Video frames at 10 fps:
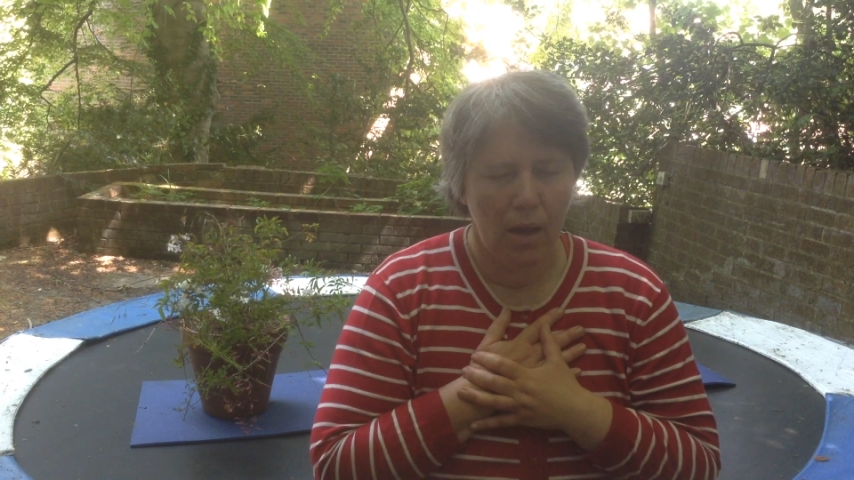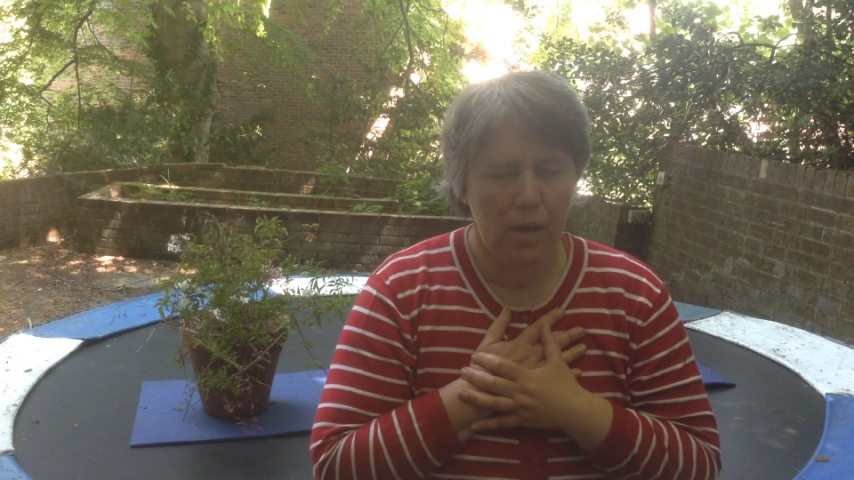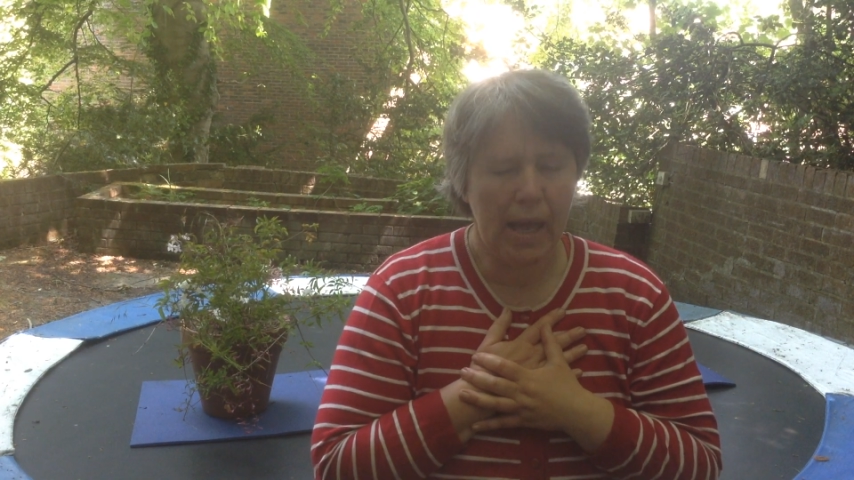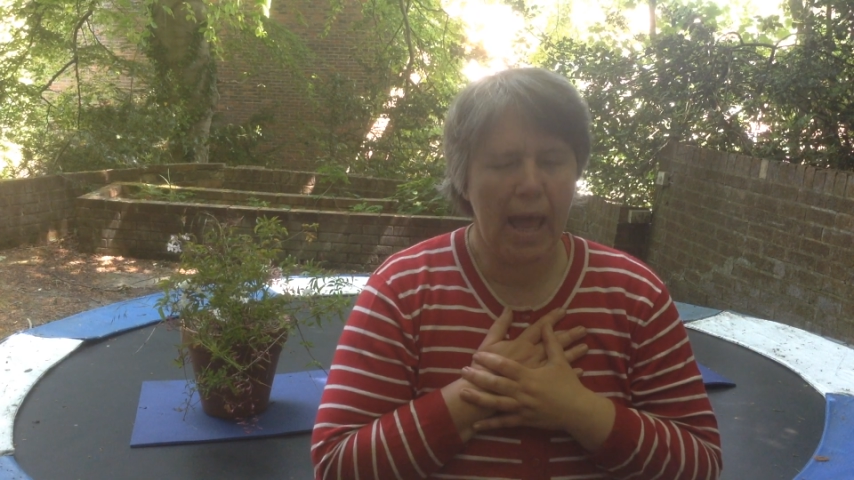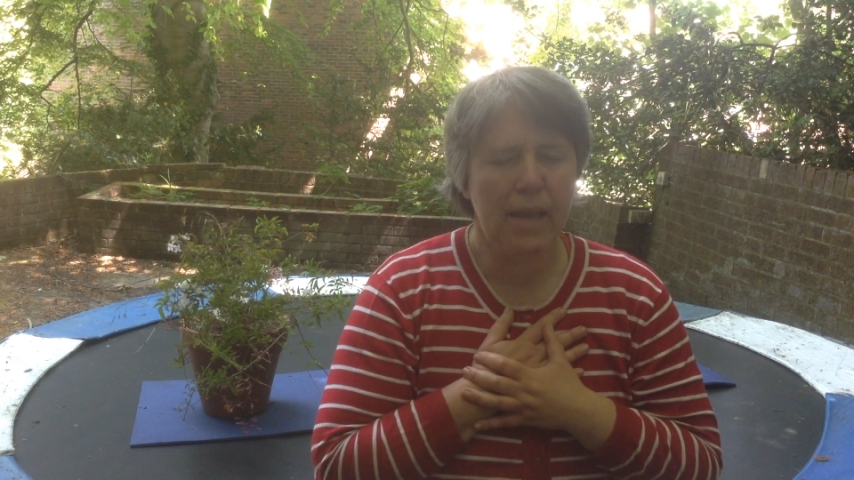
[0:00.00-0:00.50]

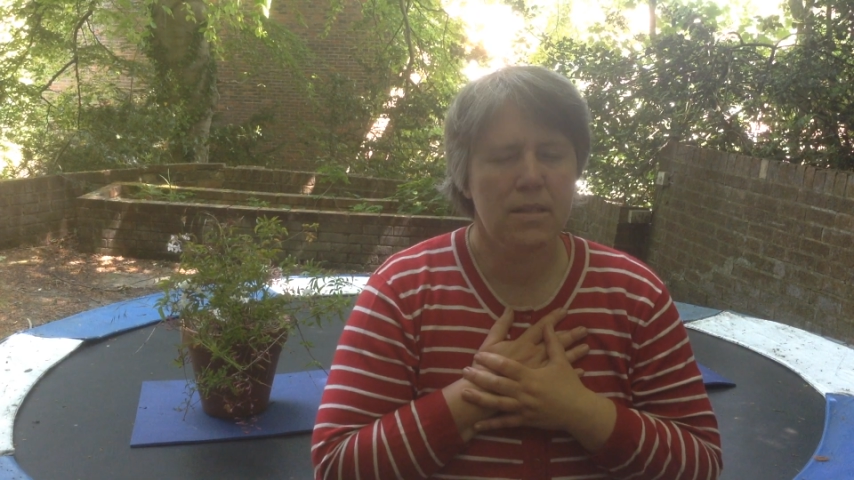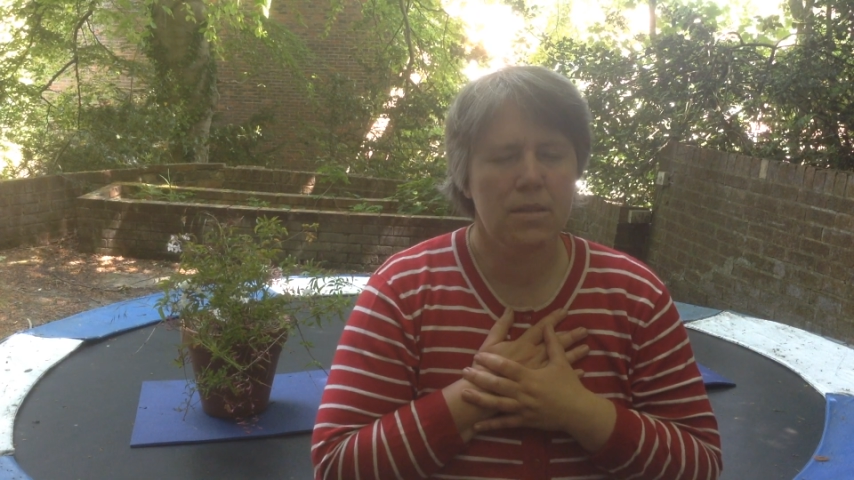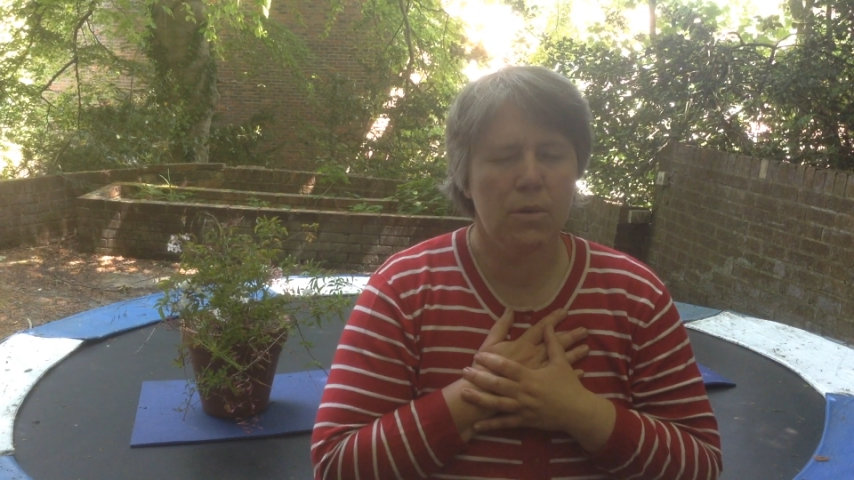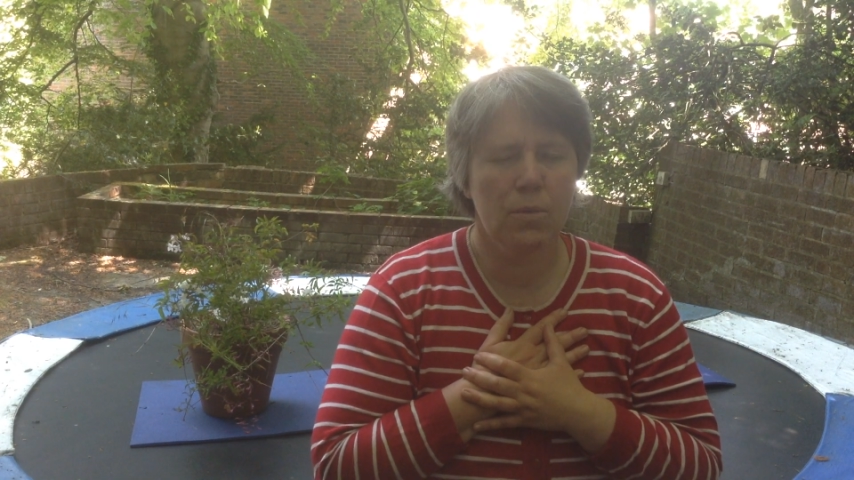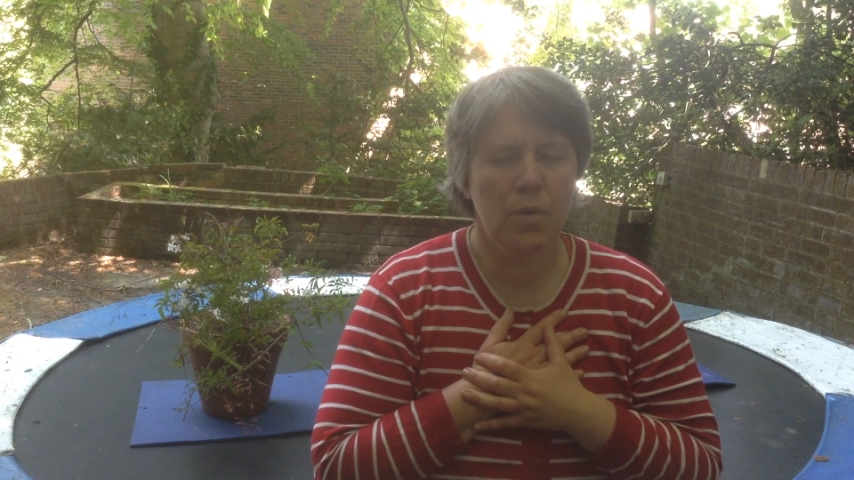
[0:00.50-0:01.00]
Okay,
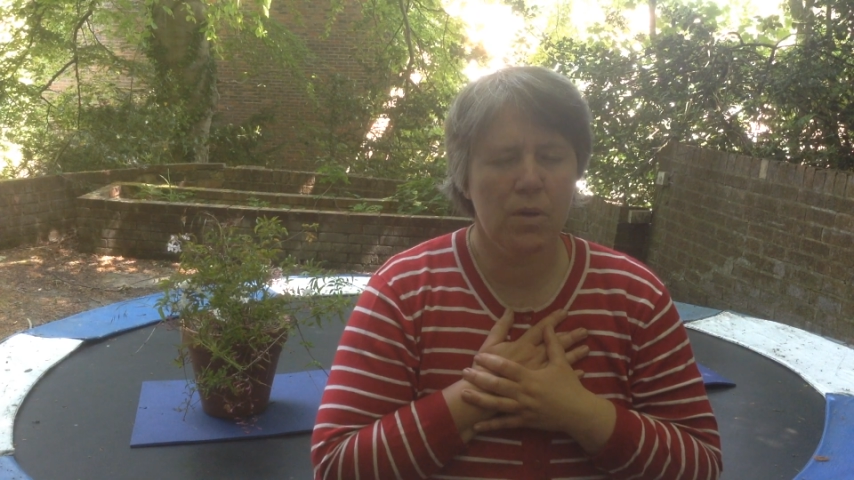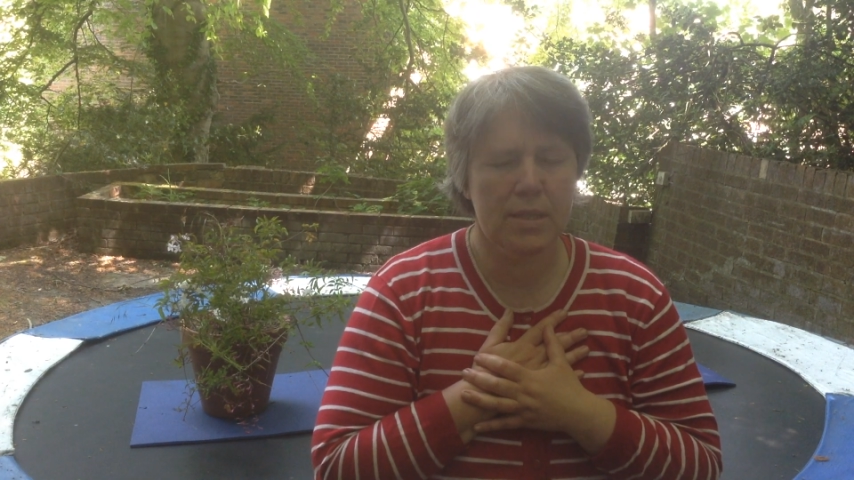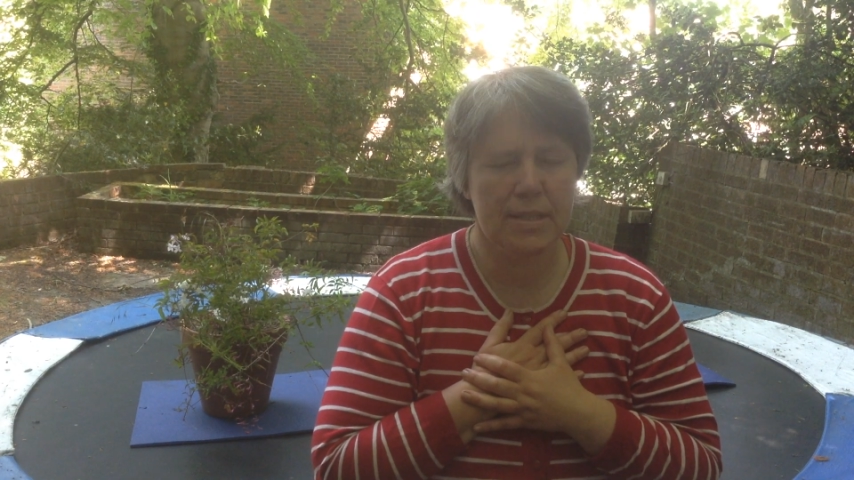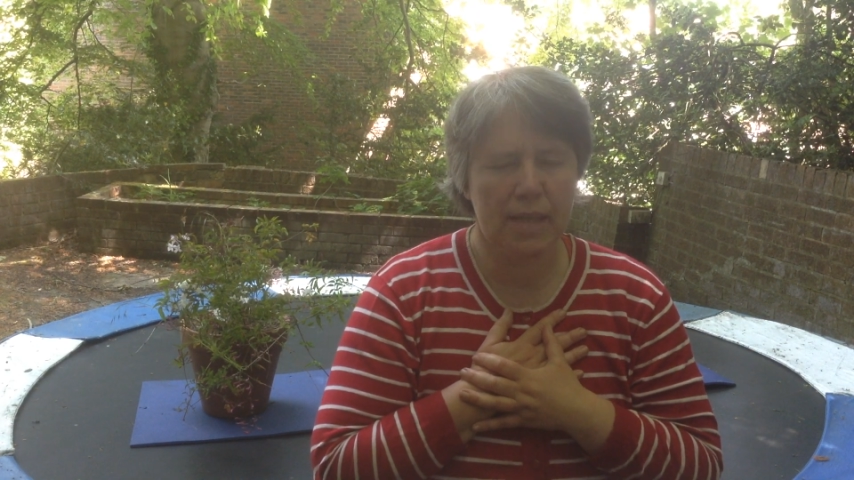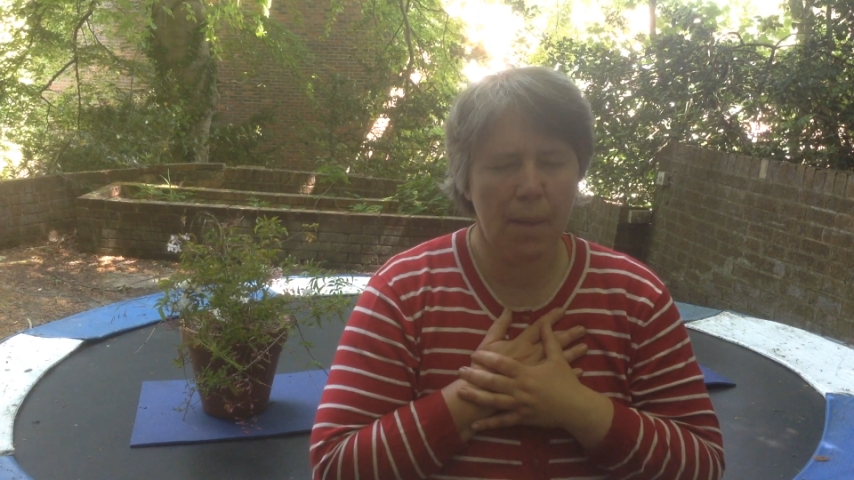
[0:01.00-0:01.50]
so what is